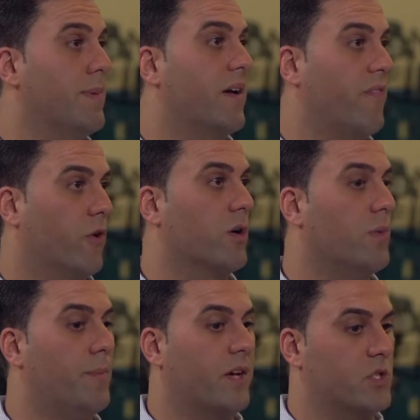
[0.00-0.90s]
to be
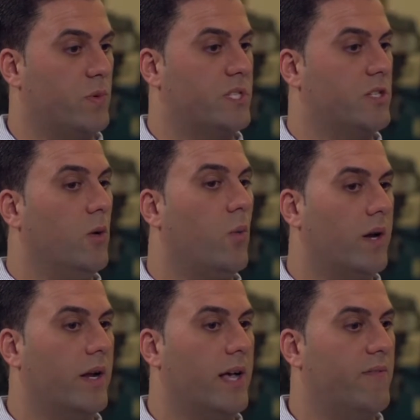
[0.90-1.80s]
affordable, because we still want
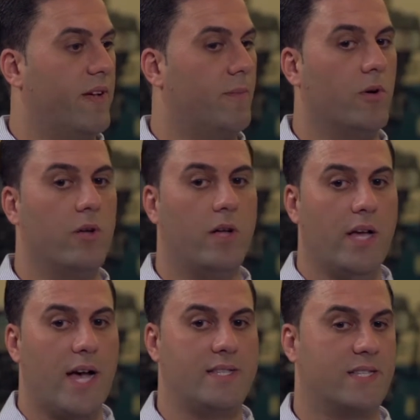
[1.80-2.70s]
it available
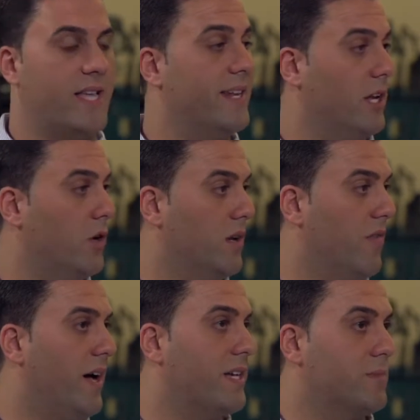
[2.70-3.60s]
as a standalone
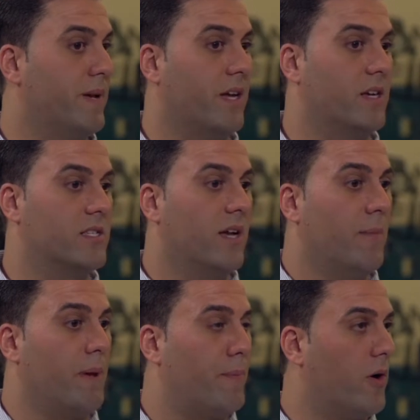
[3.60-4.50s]
device because
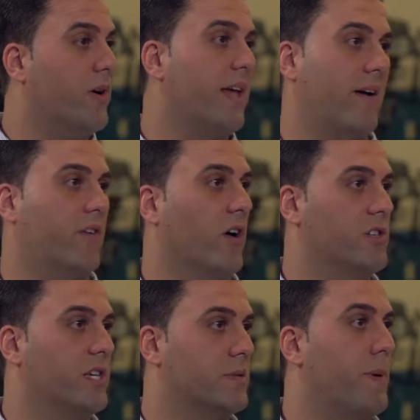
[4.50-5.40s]
people already have car
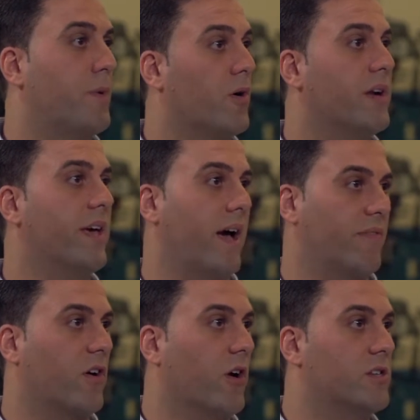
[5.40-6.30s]
seats, people already have
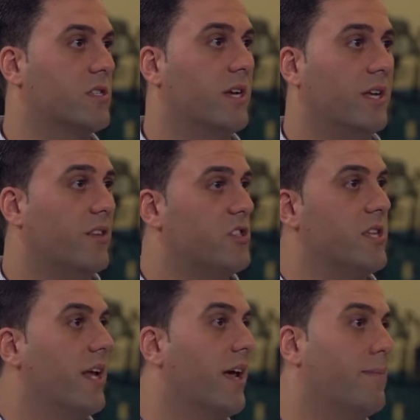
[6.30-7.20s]
cars. There's
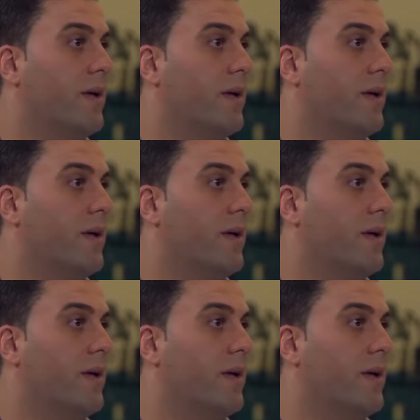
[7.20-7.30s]
99